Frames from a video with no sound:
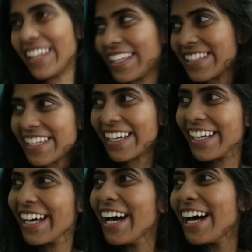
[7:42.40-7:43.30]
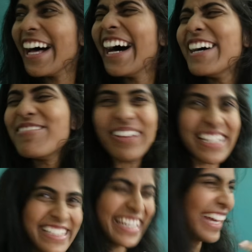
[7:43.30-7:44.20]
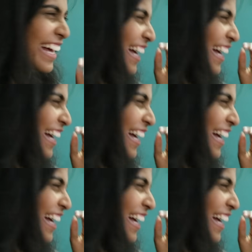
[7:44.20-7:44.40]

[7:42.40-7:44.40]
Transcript: Thingy's there. Matt's there.